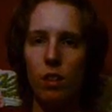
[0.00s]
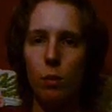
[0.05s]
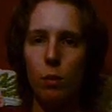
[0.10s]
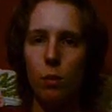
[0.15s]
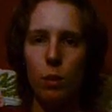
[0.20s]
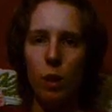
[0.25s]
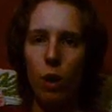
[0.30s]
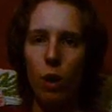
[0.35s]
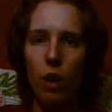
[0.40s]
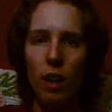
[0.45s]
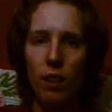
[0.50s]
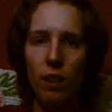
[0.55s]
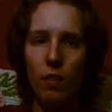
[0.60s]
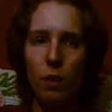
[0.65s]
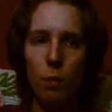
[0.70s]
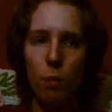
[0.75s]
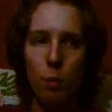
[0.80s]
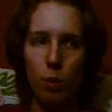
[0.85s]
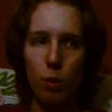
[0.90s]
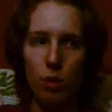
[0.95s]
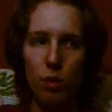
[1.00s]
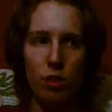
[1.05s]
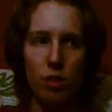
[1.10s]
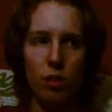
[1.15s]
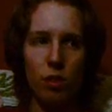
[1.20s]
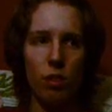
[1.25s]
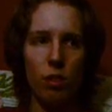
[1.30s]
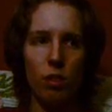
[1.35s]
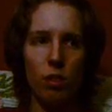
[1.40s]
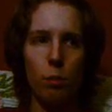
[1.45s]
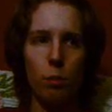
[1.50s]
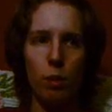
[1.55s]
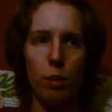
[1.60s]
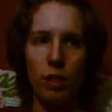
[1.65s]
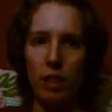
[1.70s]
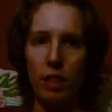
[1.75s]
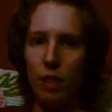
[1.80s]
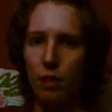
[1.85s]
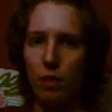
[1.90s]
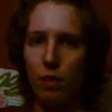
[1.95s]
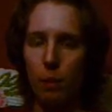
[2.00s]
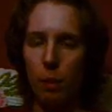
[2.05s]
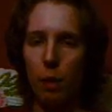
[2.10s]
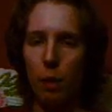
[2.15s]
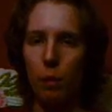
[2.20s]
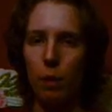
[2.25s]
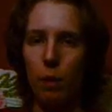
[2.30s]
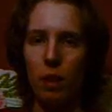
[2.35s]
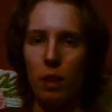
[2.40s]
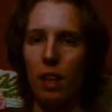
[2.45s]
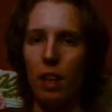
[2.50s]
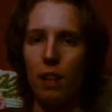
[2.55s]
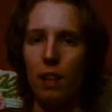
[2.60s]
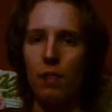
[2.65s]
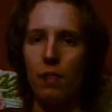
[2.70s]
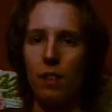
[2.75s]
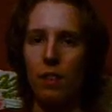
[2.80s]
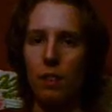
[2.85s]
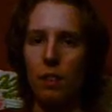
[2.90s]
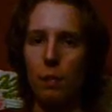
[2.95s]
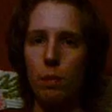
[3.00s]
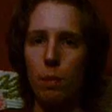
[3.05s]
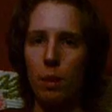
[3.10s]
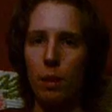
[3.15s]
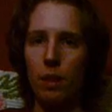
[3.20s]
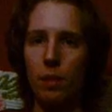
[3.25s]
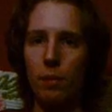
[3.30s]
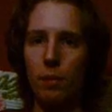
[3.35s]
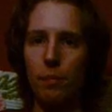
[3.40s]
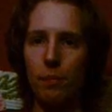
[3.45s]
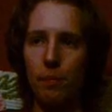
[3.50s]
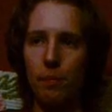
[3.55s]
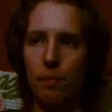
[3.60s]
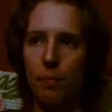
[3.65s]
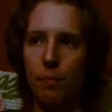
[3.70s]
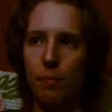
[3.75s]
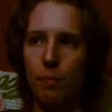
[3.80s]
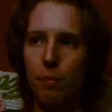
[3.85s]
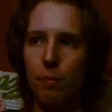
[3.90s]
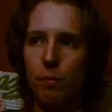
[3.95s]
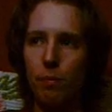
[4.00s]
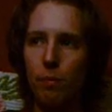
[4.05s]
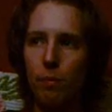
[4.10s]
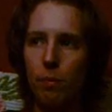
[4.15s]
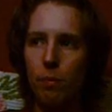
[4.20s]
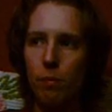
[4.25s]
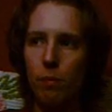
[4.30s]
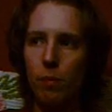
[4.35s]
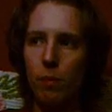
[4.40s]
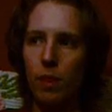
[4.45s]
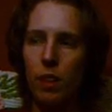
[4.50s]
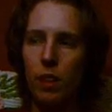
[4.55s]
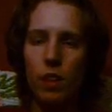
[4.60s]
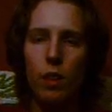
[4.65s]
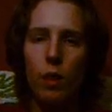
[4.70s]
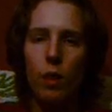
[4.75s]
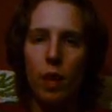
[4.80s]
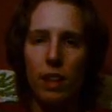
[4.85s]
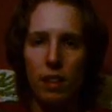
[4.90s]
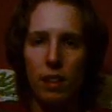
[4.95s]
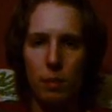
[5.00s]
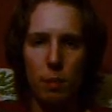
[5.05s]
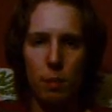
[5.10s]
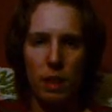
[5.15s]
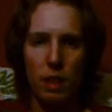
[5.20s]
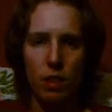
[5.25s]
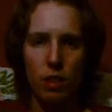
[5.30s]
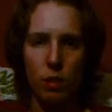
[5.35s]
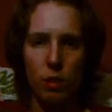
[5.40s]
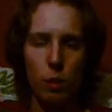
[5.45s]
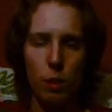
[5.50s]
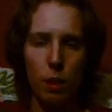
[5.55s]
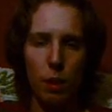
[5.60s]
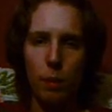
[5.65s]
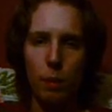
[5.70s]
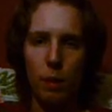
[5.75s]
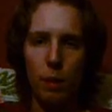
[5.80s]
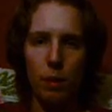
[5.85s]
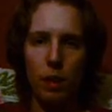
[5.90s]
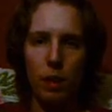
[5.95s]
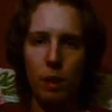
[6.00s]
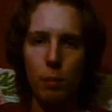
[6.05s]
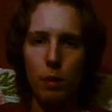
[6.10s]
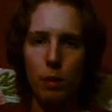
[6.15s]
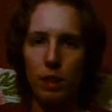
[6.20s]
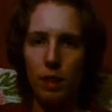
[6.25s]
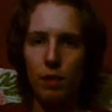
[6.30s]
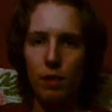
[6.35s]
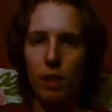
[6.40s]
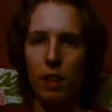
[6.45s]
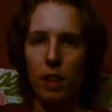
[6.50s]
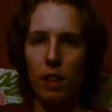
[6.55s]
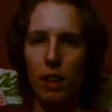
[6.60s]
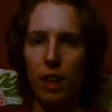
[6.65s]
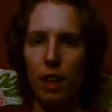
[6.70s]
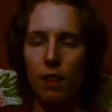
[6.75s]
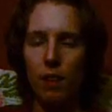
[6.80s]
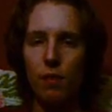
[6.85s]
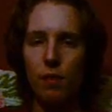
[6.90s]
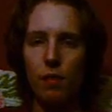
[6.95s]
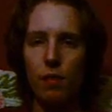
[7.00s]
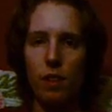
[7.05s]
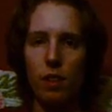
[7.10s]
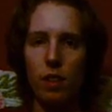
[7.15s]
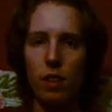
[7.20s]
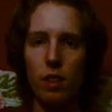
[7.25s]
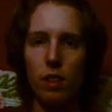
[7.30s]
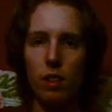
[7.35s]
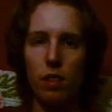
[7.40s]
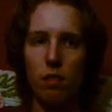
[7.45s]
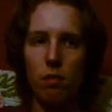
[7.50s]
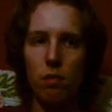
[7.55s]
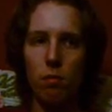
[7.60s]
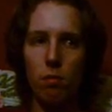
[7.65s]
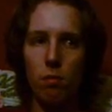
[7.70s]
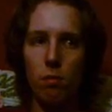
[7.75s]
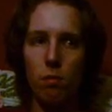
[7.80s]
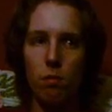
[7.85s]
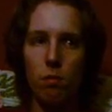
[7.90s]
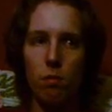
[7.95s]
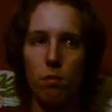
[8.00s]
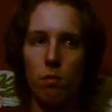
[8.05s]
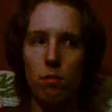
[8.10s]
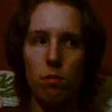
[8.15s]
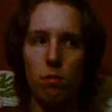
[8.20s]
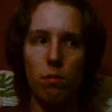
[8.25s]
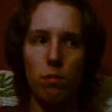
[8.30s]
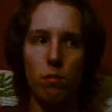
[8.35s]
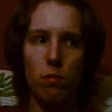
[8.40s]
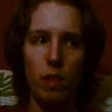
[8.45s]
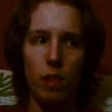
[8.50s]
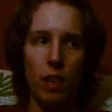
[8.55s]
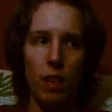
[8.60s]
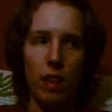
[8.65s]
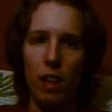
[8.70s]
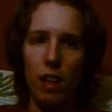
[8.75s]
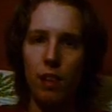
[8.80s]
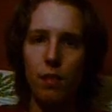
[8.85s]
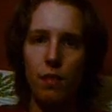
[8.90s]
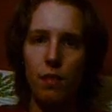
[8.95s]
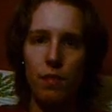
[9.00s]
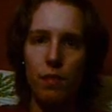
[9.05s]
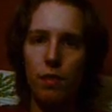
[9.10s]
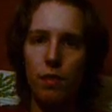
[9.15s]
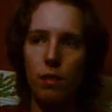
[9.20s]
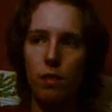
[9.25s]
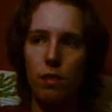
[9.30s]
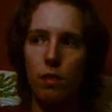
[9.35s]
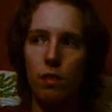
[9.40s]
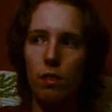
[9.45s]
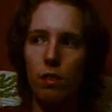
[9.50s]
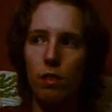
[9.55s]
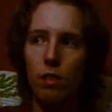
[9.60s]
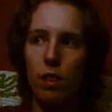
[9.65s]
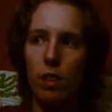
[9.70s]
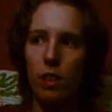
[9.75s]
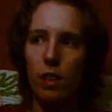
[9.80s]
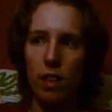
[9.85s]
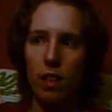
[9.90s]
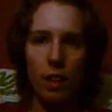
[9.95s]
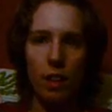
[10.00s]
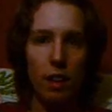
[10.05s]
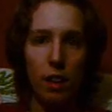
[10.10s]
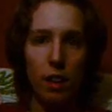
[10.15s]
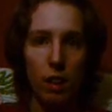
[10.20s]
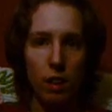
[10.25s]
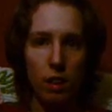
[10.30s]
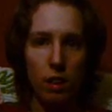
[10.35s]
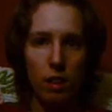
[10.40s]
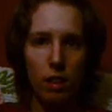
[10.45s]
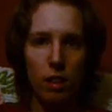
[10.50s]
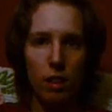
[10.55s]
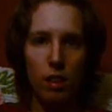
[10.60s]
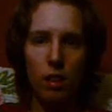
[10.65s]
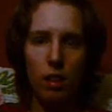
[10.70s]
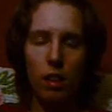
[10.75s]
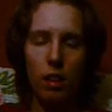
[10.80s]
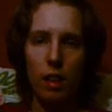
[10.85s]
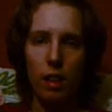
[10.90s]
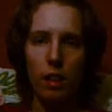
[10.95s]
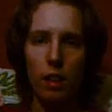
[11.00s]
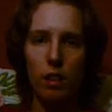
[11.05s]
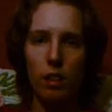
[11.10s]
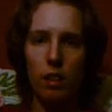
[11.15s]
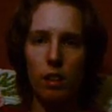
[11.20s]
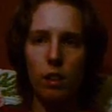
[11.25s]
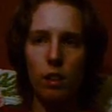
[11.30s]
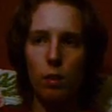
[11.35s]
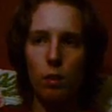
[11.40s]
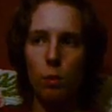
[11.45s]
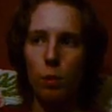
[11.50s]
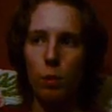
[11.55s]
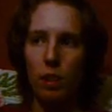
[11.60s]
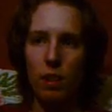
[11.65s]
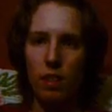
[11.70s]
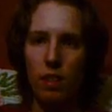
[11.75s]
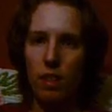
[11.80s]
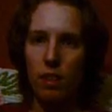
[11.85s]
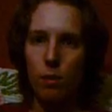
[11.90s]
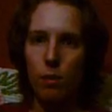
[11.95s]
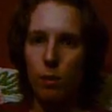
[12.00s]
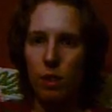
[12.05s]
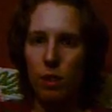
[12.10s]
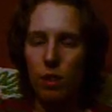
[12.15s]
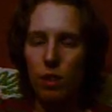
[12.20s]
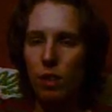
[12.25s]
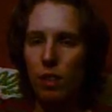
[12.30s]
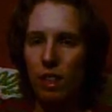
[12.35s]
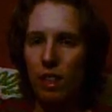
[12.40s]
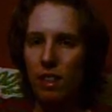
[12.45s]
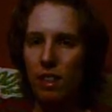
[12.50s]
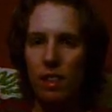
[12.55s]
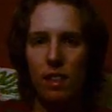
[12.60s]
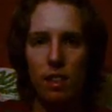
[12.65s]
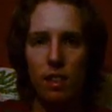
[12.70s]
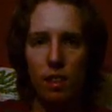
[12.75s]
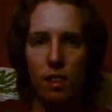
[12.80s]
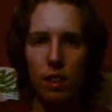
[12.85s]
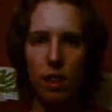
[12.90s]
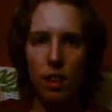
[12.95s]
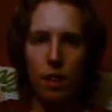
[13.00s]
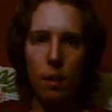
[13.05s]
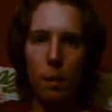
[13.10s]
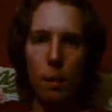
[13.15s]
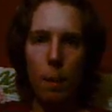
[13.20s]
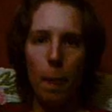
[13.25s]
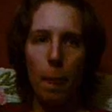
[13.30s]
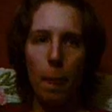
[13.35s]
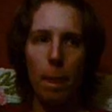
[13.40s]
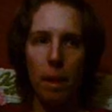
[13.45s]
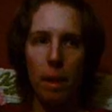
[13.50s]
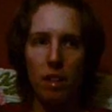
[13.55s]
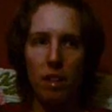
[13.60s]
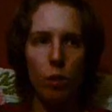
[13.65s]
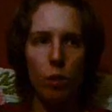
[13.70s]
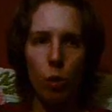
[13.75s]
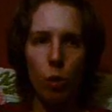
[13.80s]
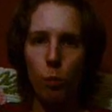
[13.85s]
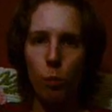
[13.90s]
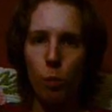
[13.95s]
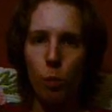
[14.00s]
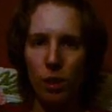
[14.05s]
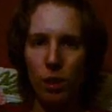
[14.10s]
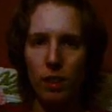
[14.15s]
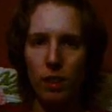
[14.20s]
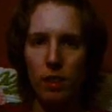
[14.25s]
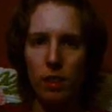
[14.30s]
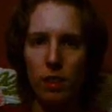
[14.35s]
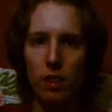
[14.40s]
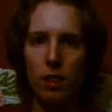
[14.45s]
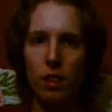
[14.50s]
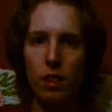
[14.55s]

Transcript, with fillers: we all have our personal belief about what life is, but you know, as because we apparently believe that life that life is nothing. Like we doesn't we don't exist. That's the whole point.